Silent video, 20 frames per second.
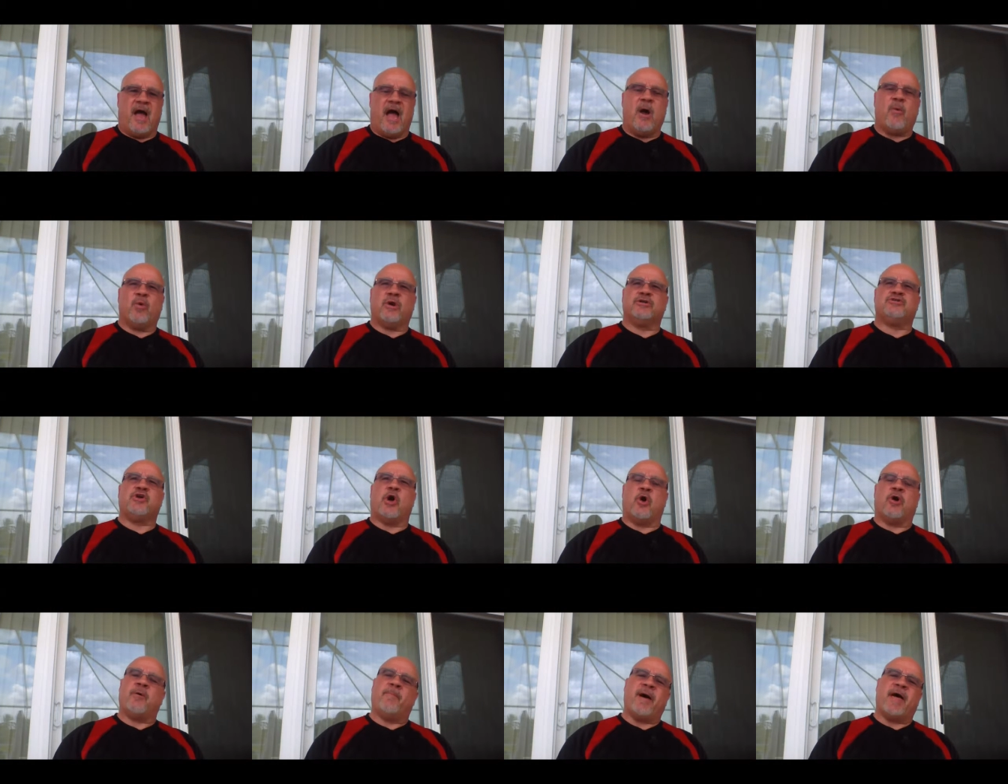I want to
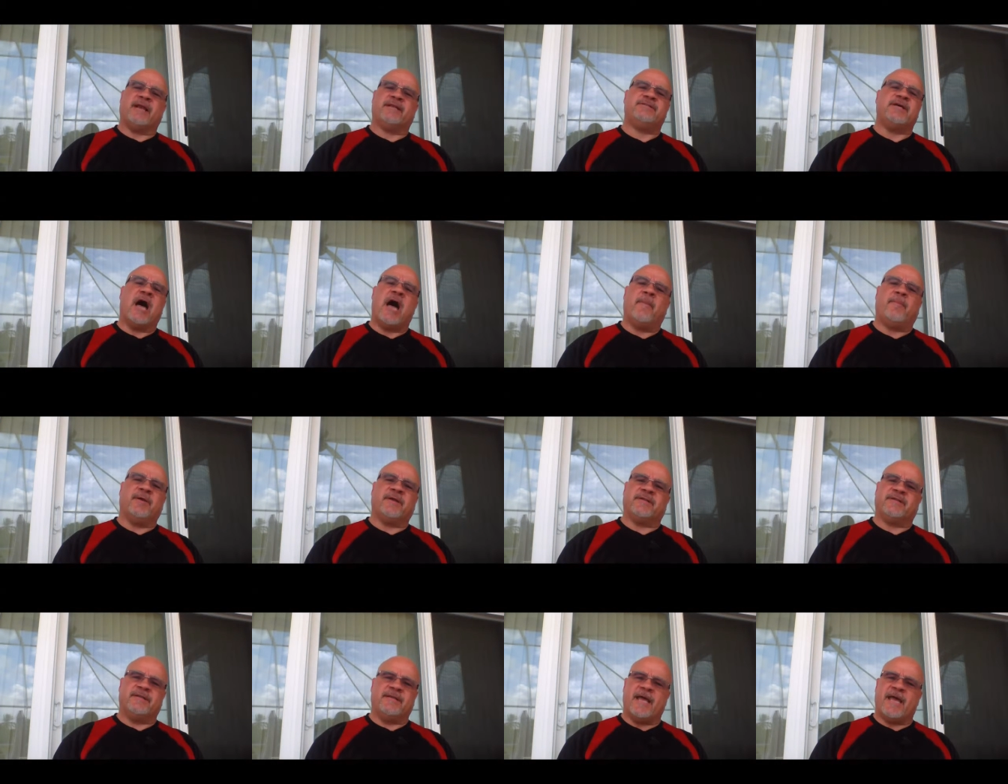talk about a
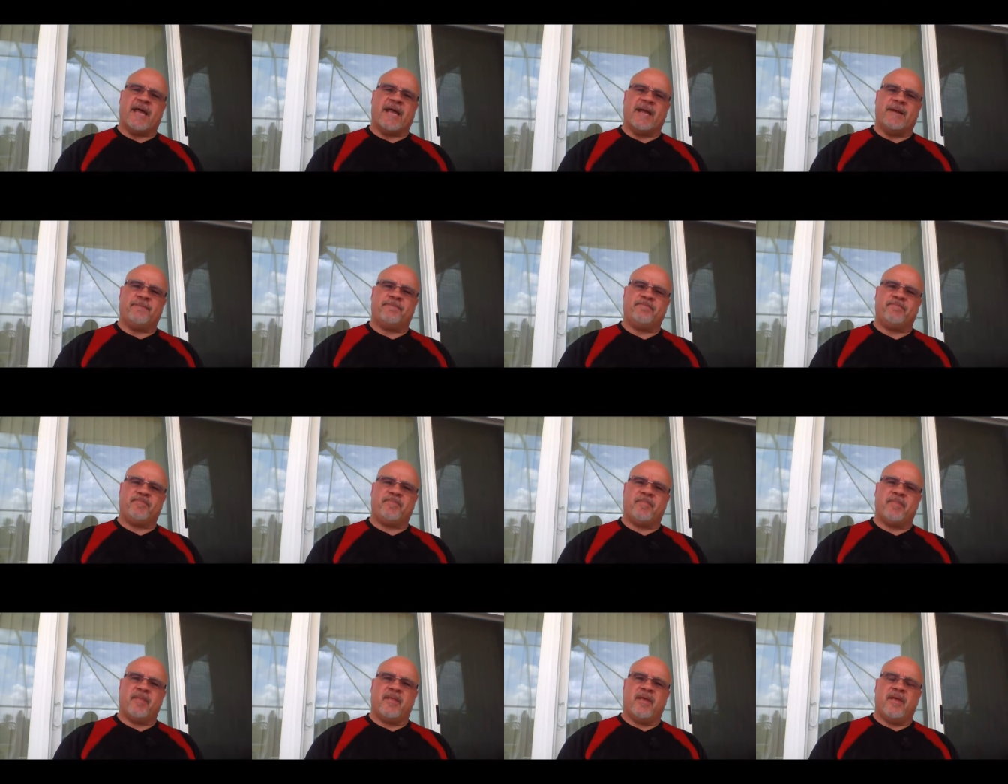topic today
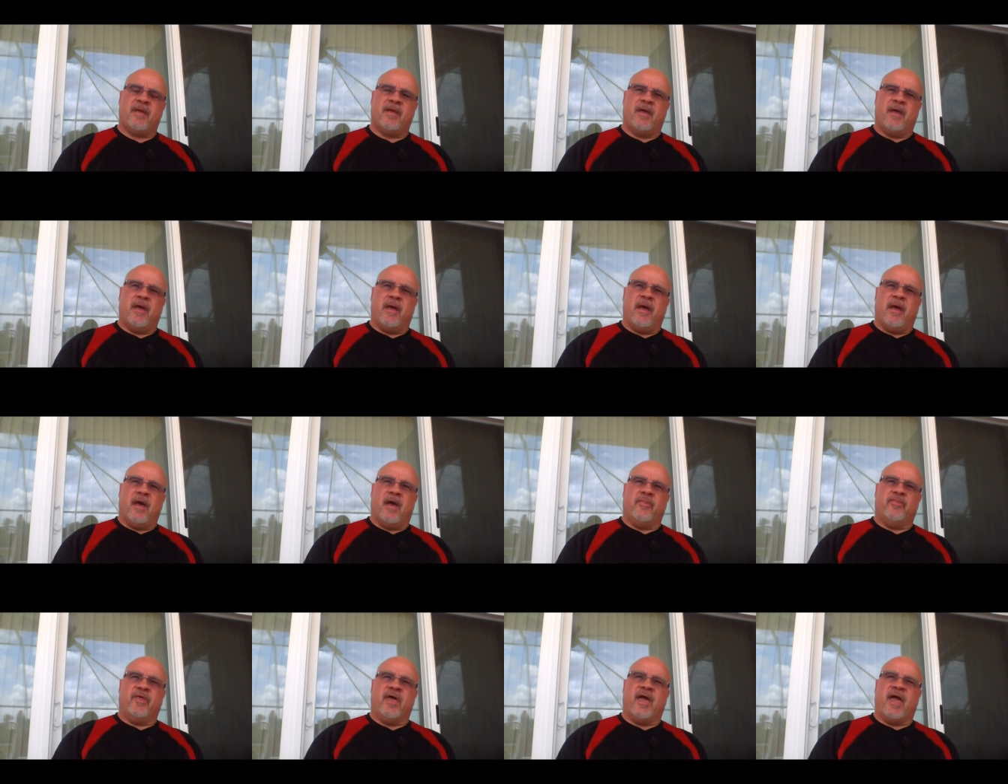
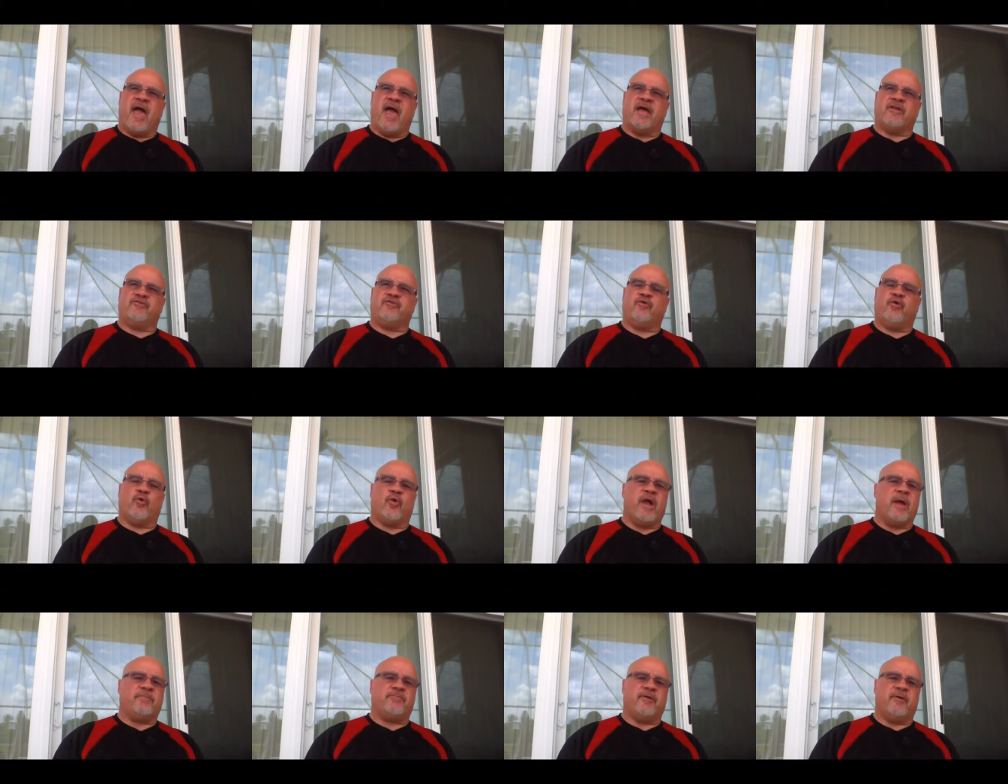that has
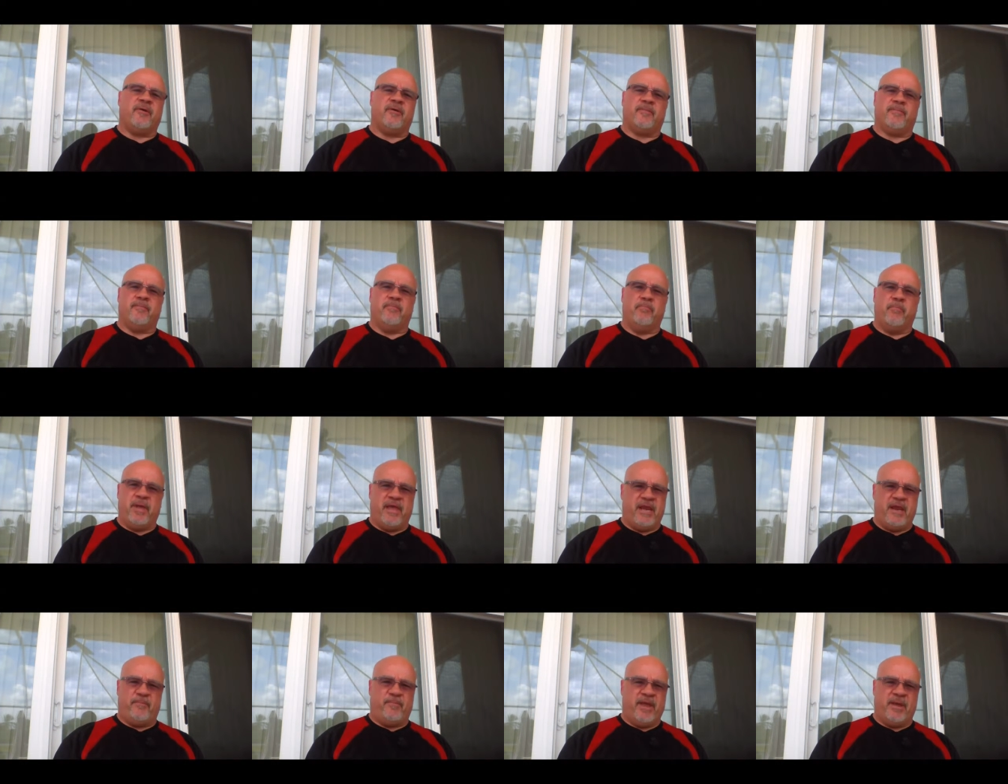gripped
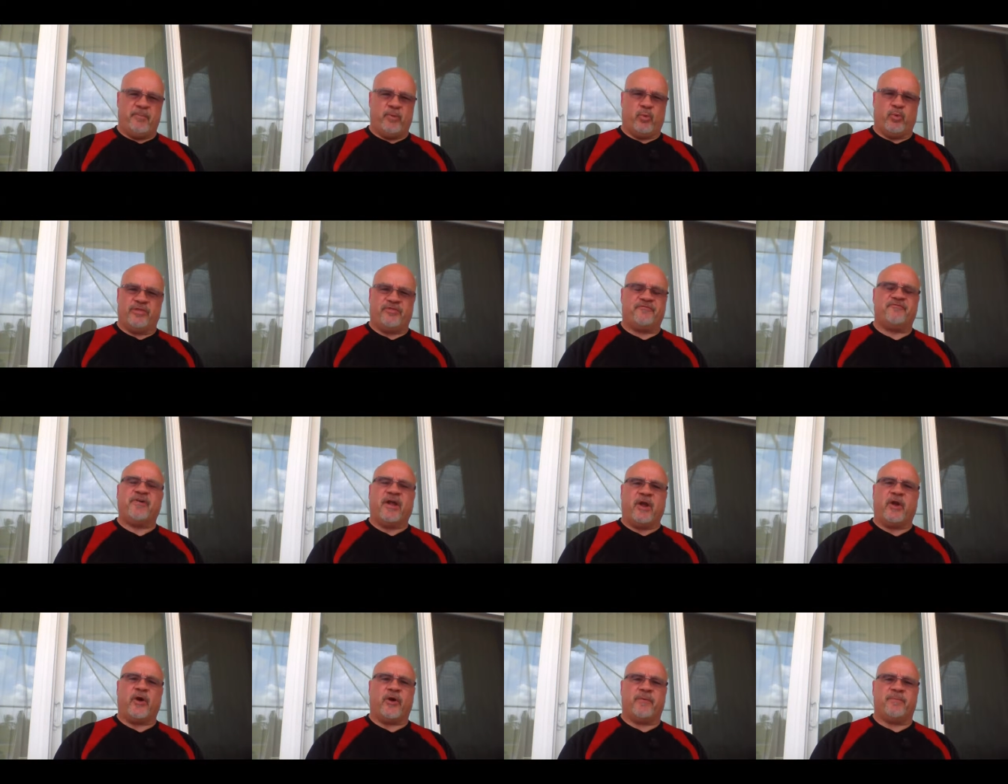many people with
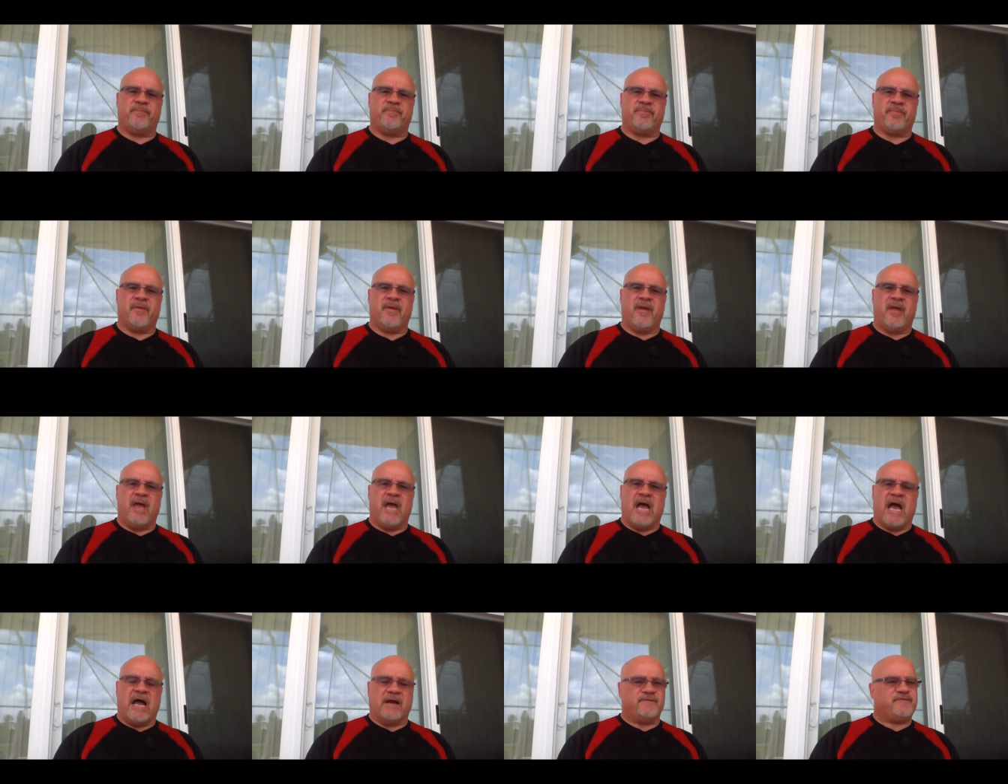fear.
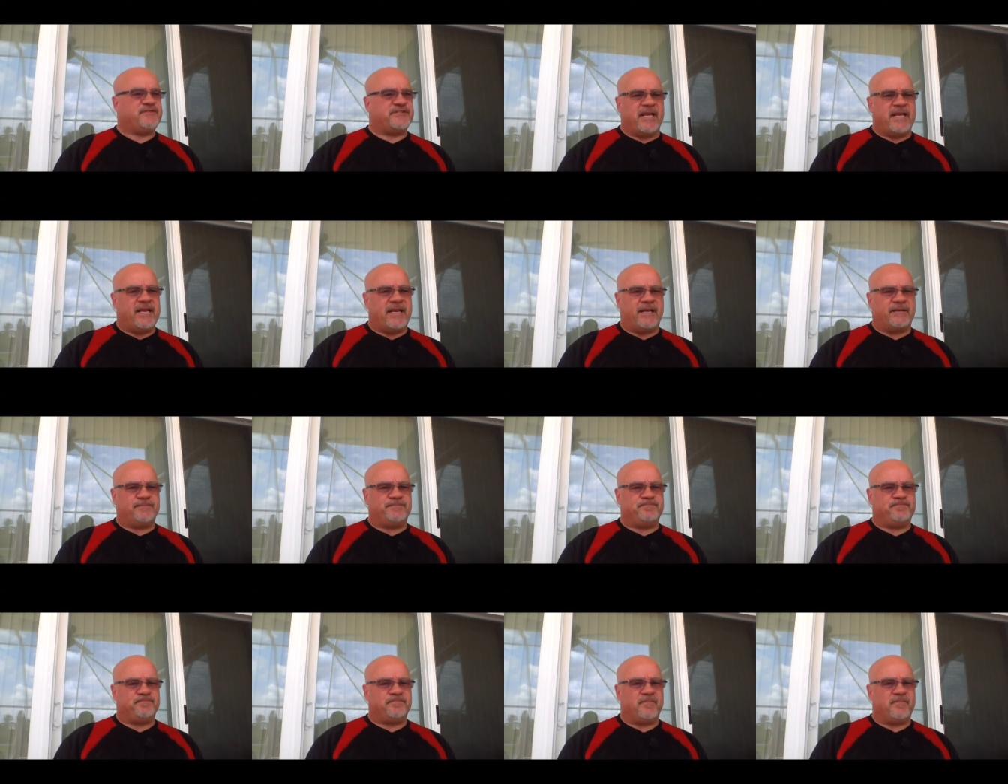I've seen it.